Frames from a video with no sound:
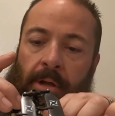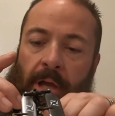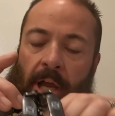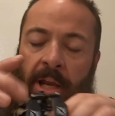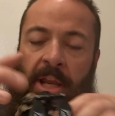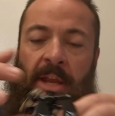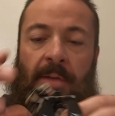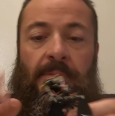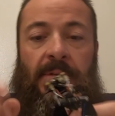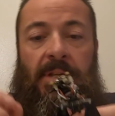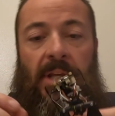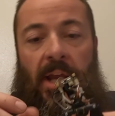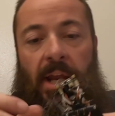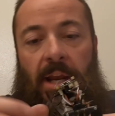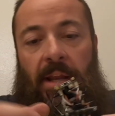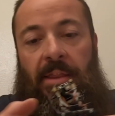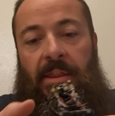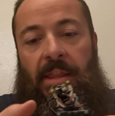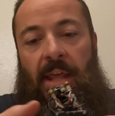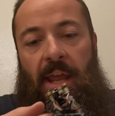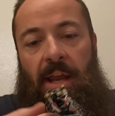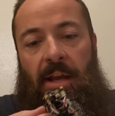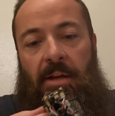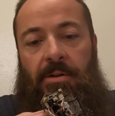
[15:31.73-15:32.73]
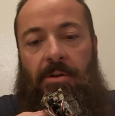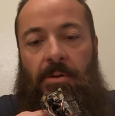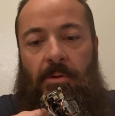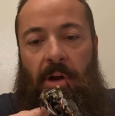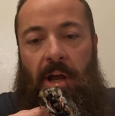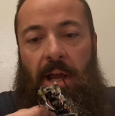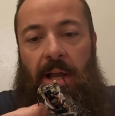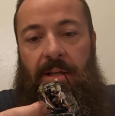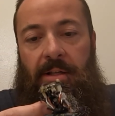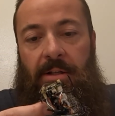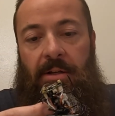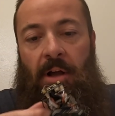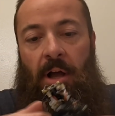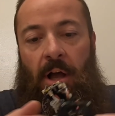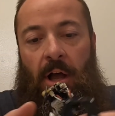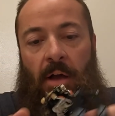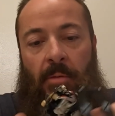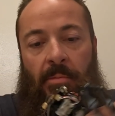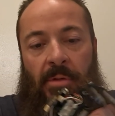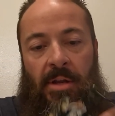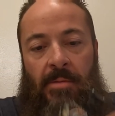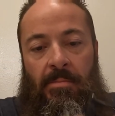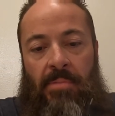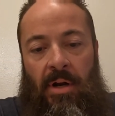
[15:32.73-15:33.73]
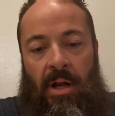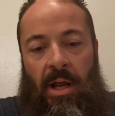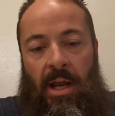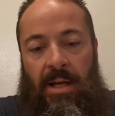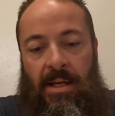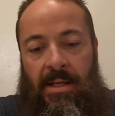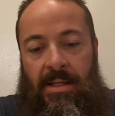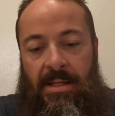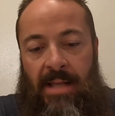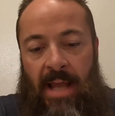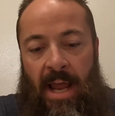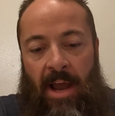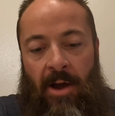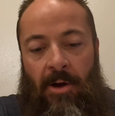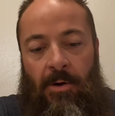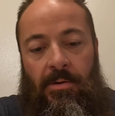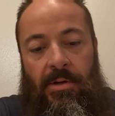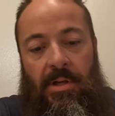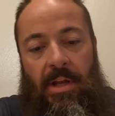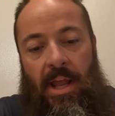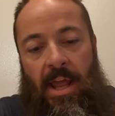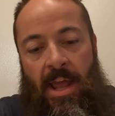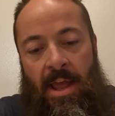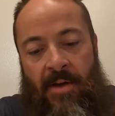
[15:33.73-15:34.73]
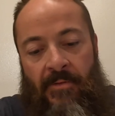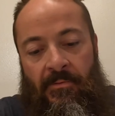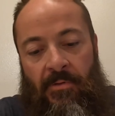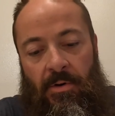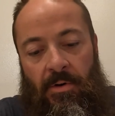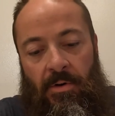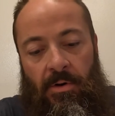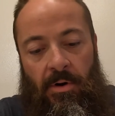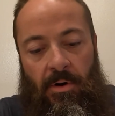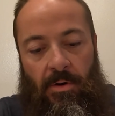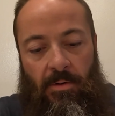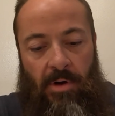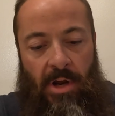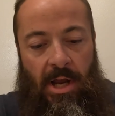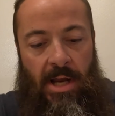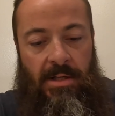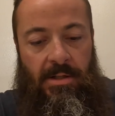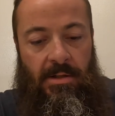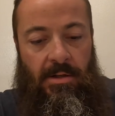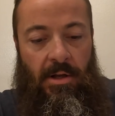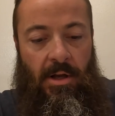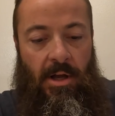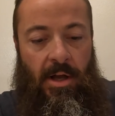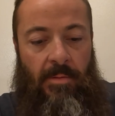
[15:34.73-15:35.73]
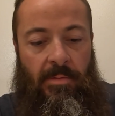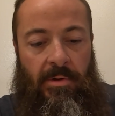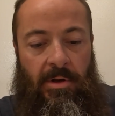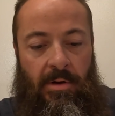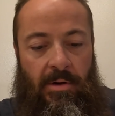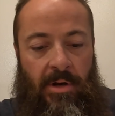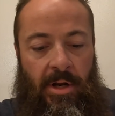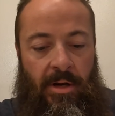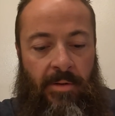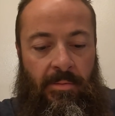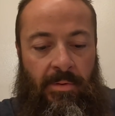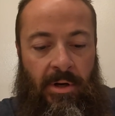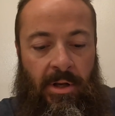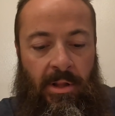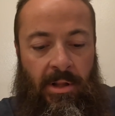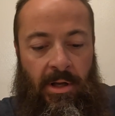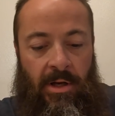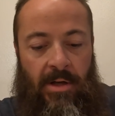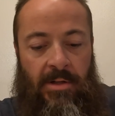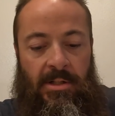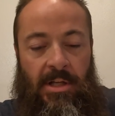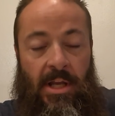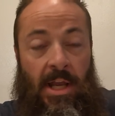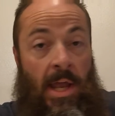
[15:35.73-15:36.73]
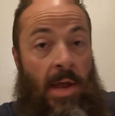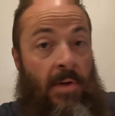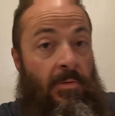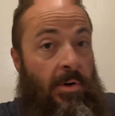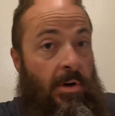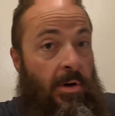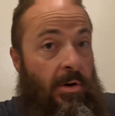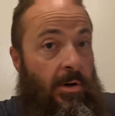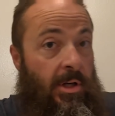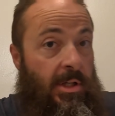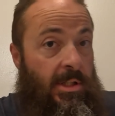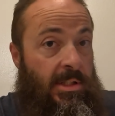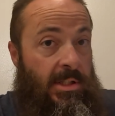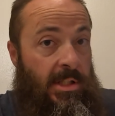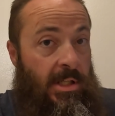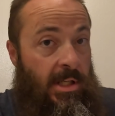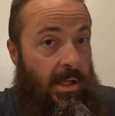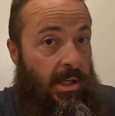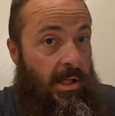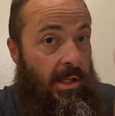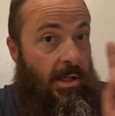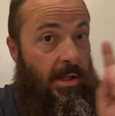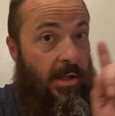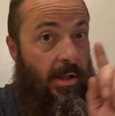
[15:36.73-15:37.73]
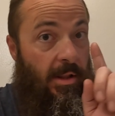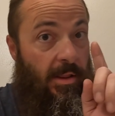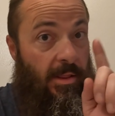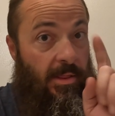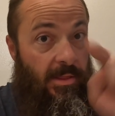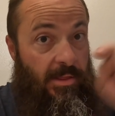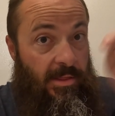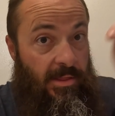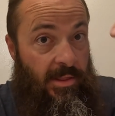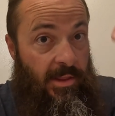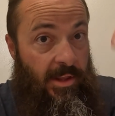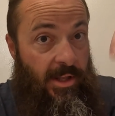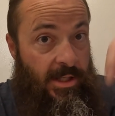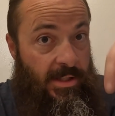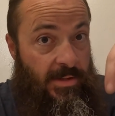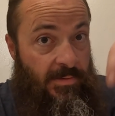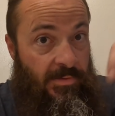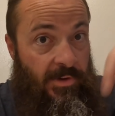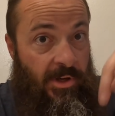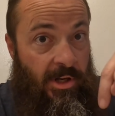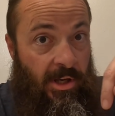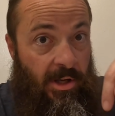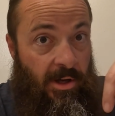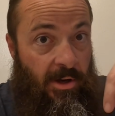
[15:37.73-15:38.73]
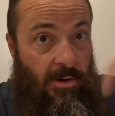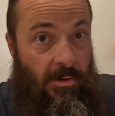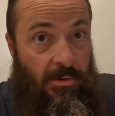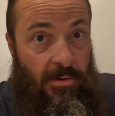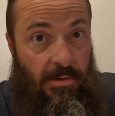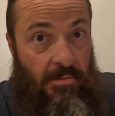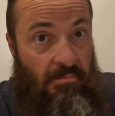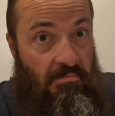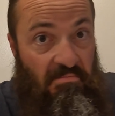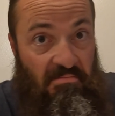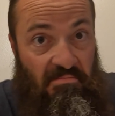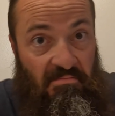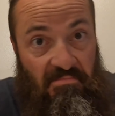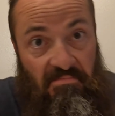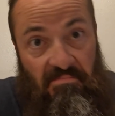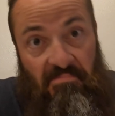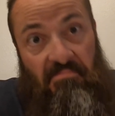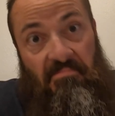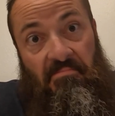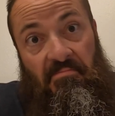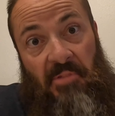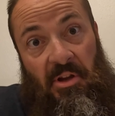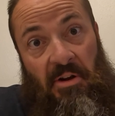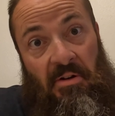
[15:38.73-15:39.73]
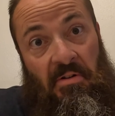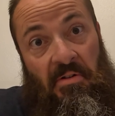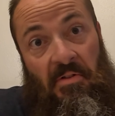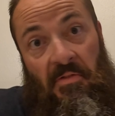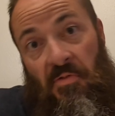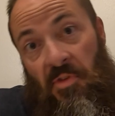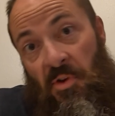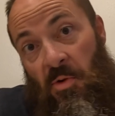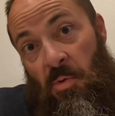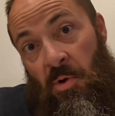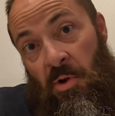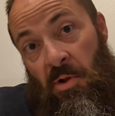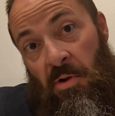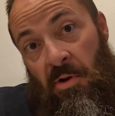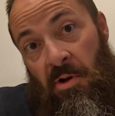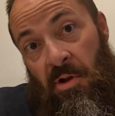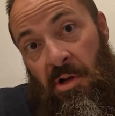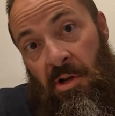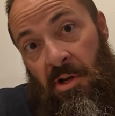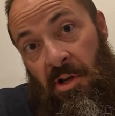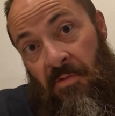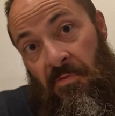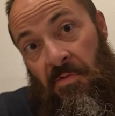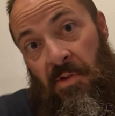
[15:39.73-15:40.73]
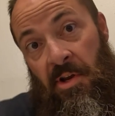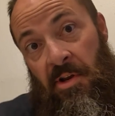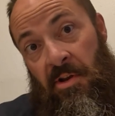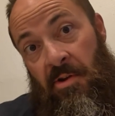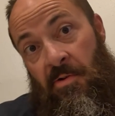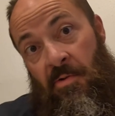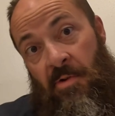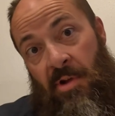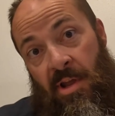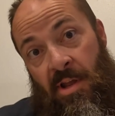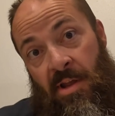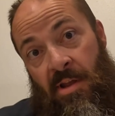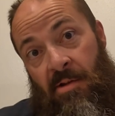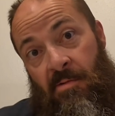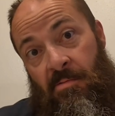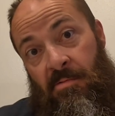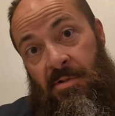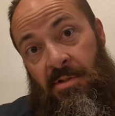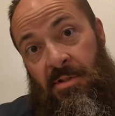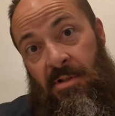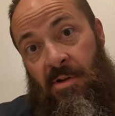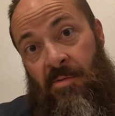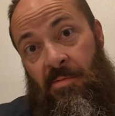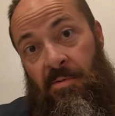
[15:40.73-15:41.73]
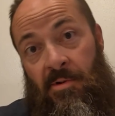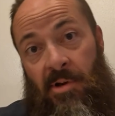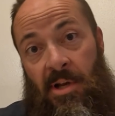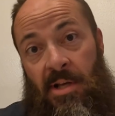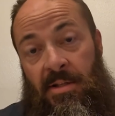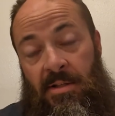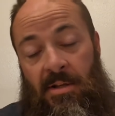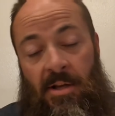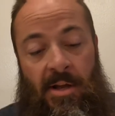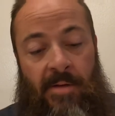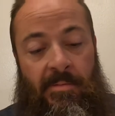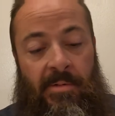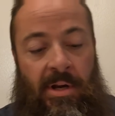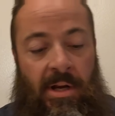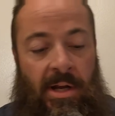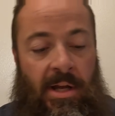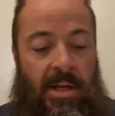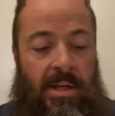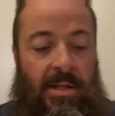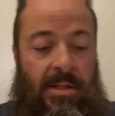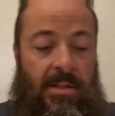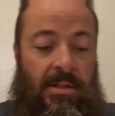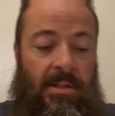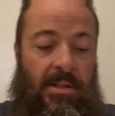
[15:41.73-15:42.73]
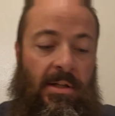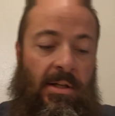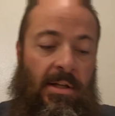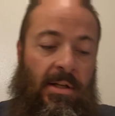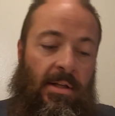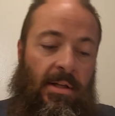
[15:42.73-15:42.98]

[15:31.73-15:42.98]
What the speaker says: I keep saying thanks Horizon Hobby, but I doubt ever Horizon Hobby or anybody there is ever going to see this video. I don't know if they will or not. If they do, hey, what's up Horizon Hobby guys?